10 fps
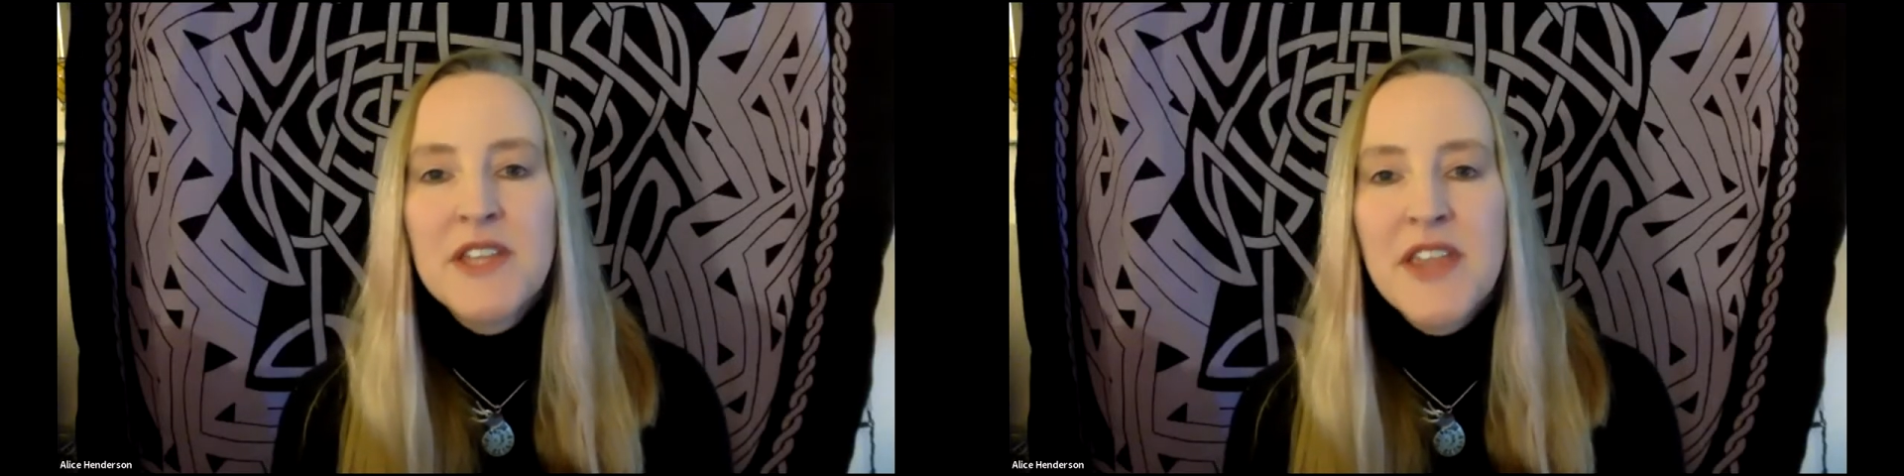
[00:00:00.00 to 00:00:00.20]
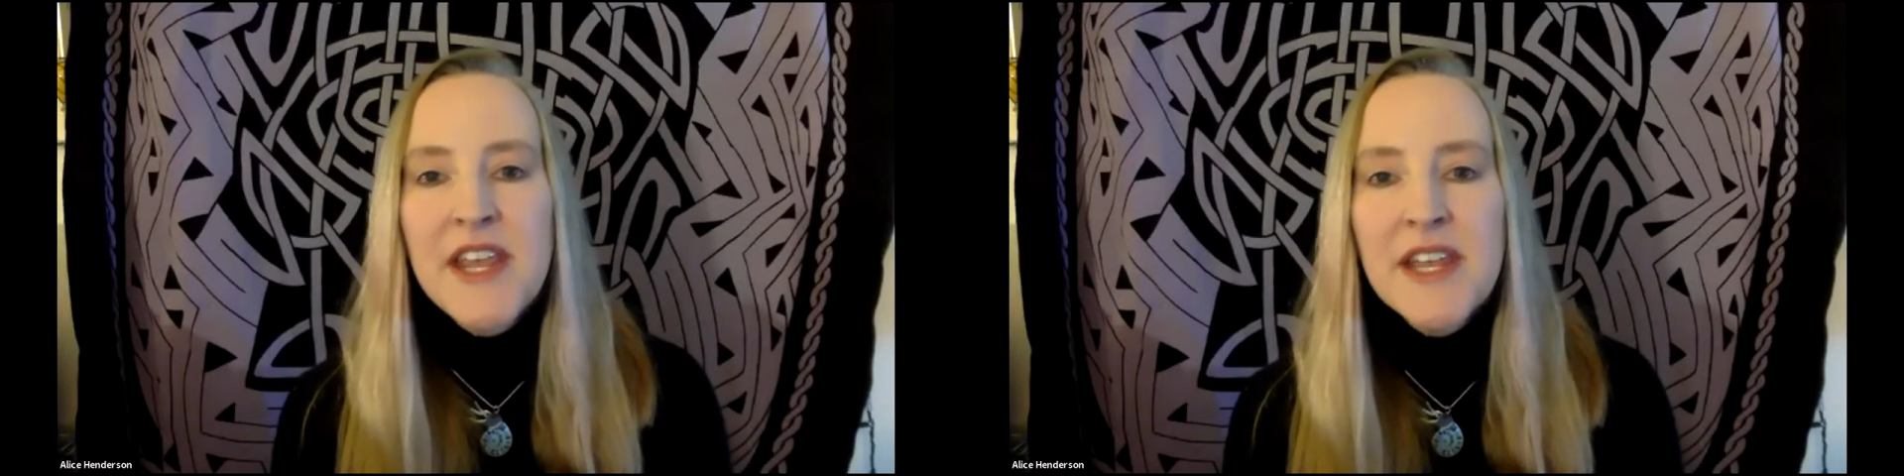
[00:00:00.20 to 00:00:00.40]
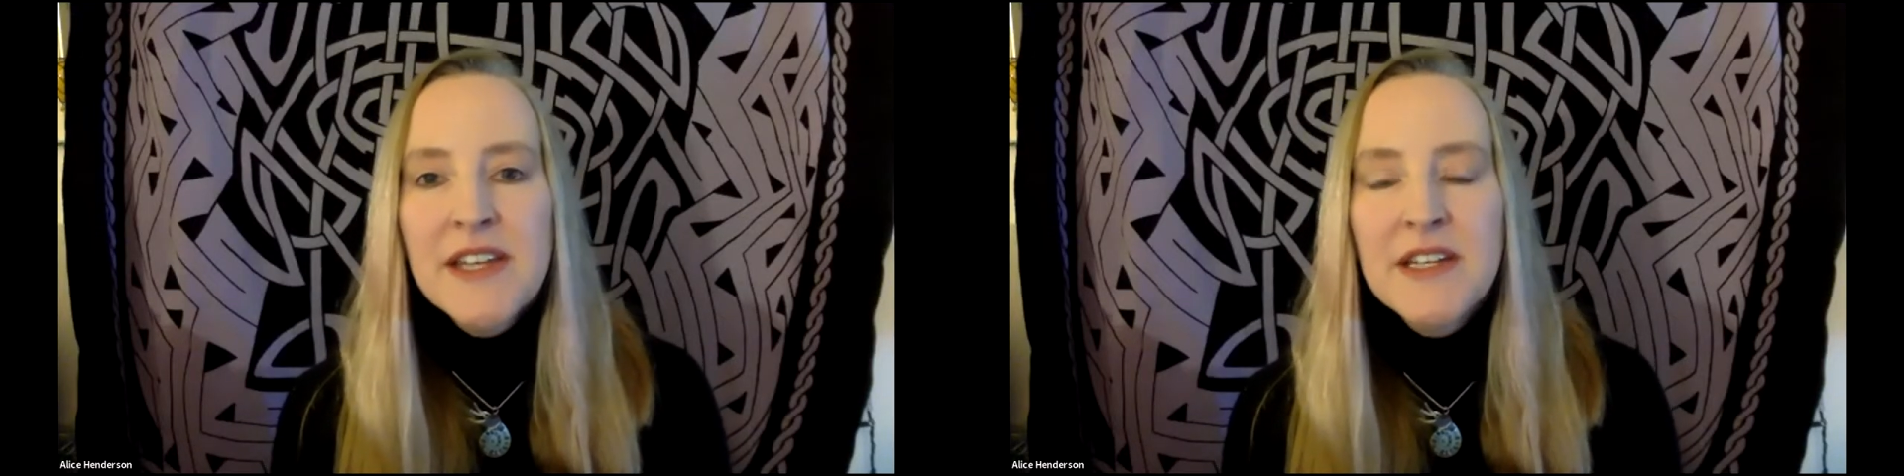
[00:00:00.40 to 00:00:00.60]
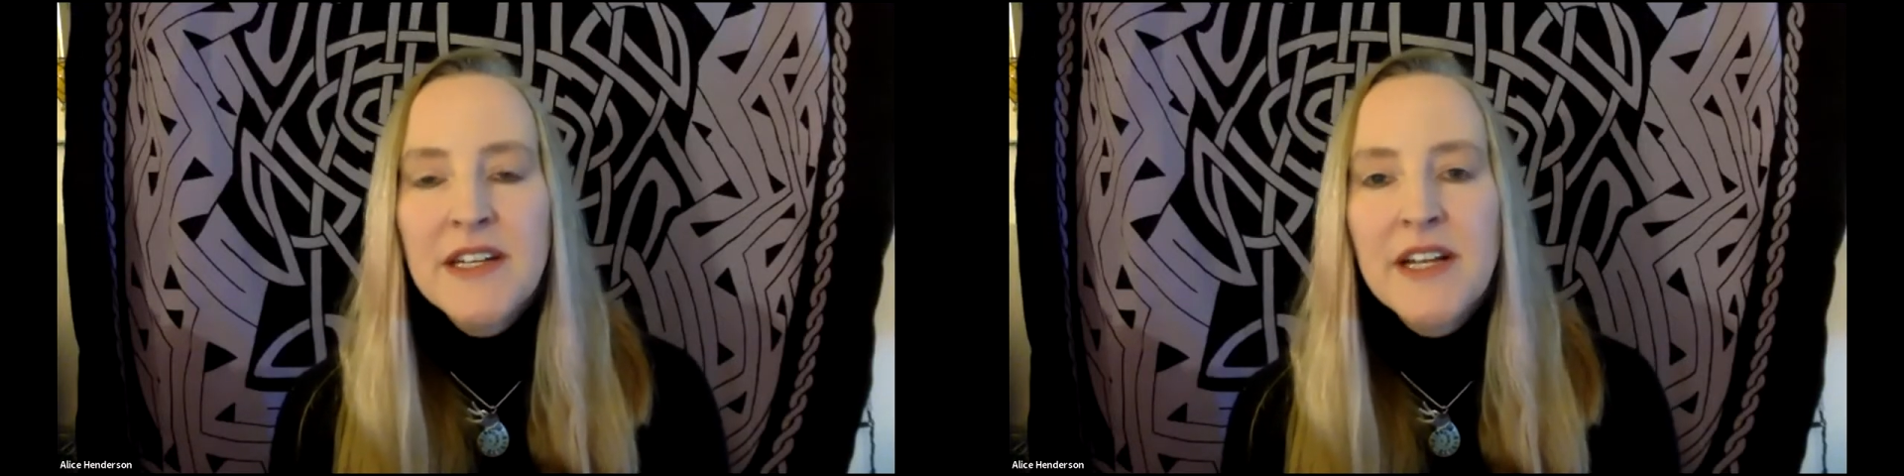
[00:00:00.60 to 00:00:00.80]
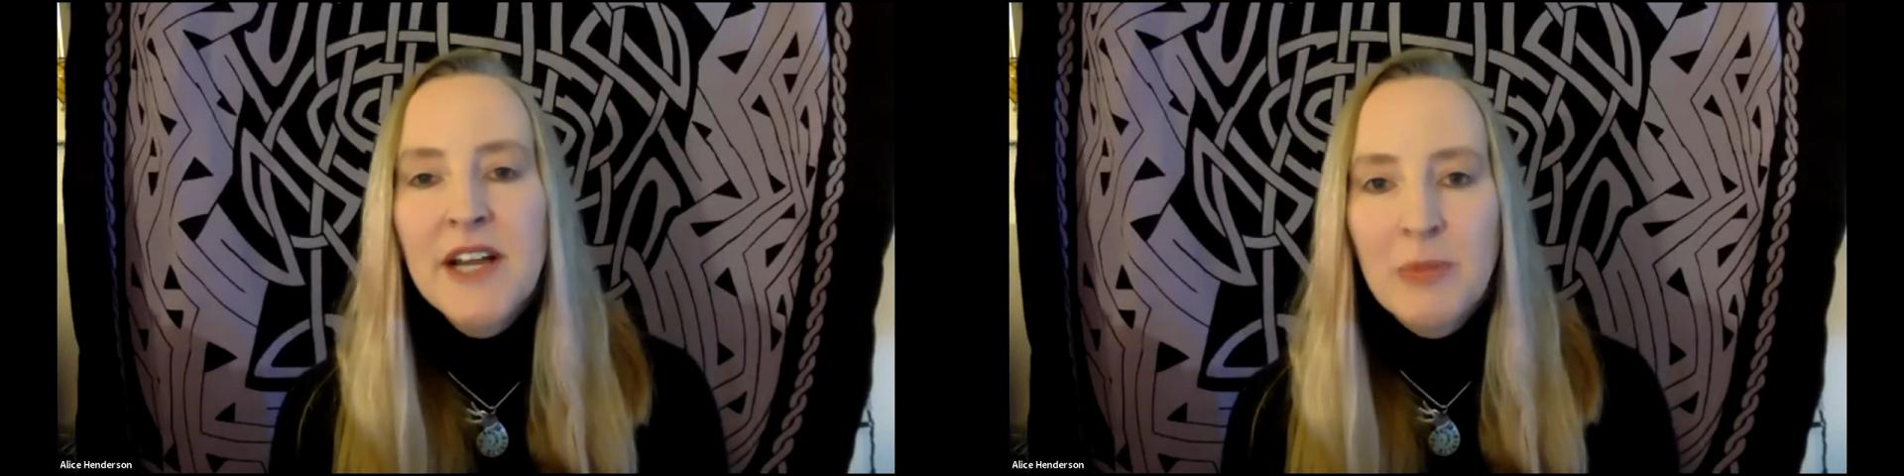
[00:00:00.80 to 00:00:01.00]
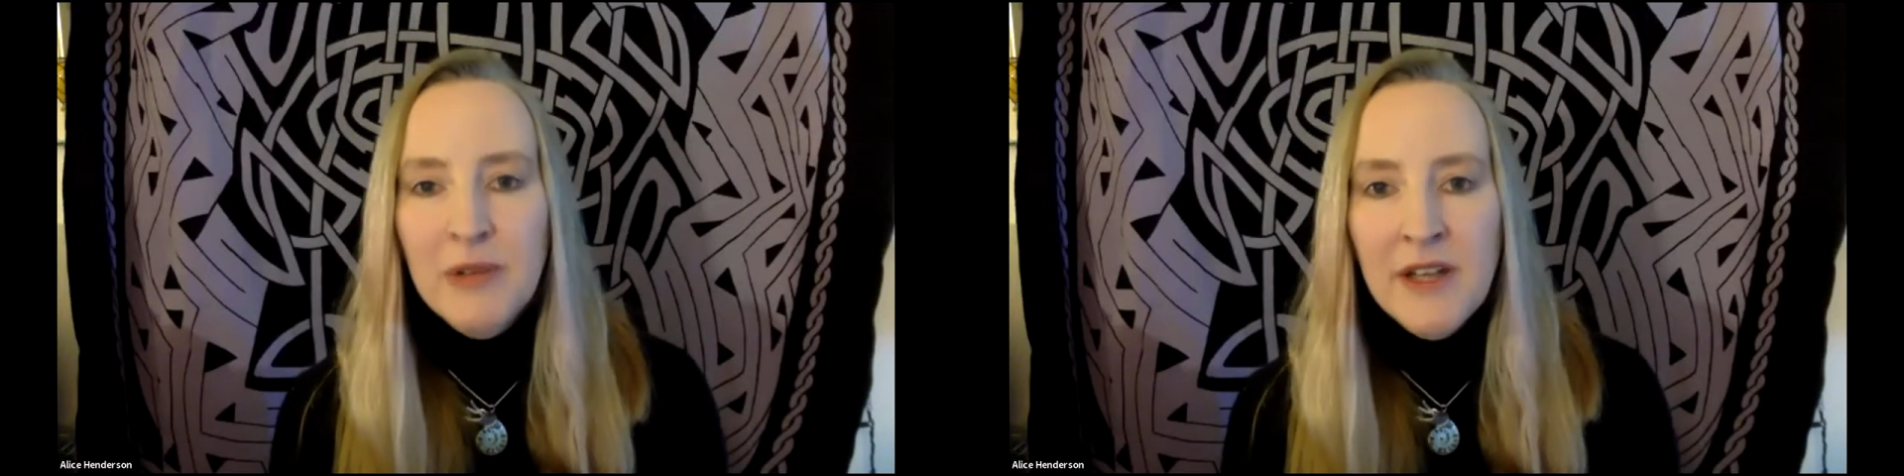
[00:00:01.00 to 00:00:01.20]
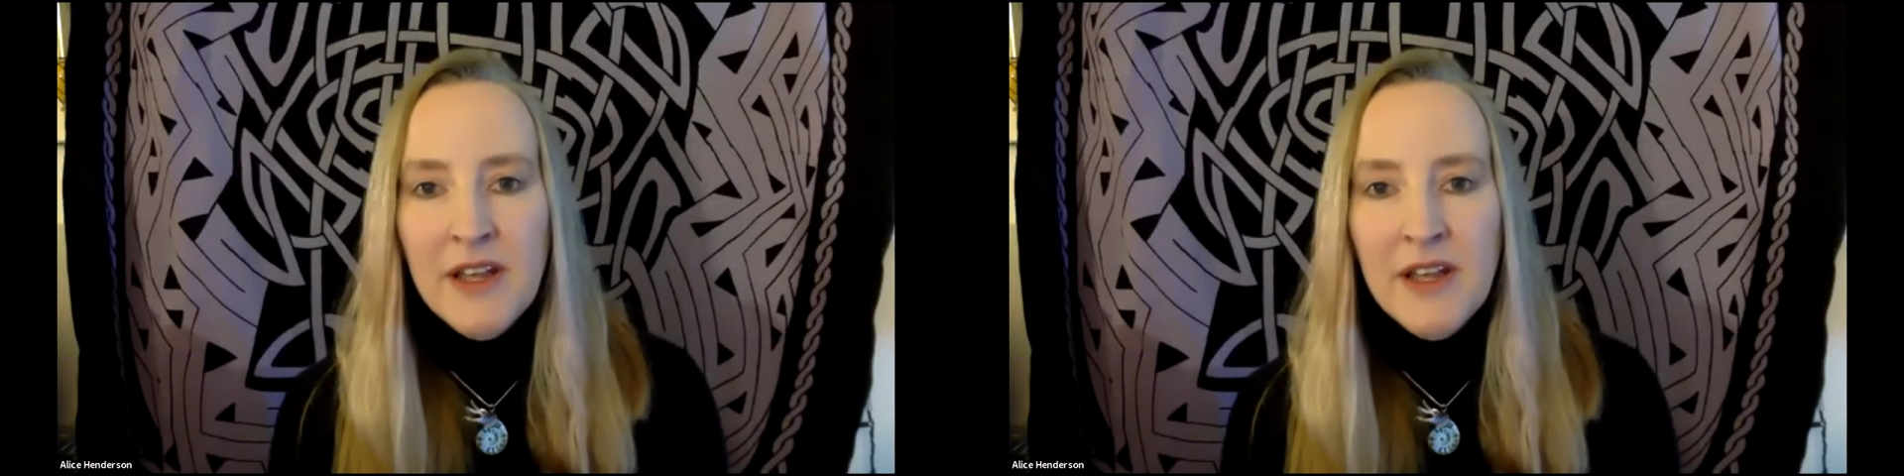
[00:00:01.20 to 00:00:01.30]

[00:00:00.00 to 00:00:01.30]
that they can dig up,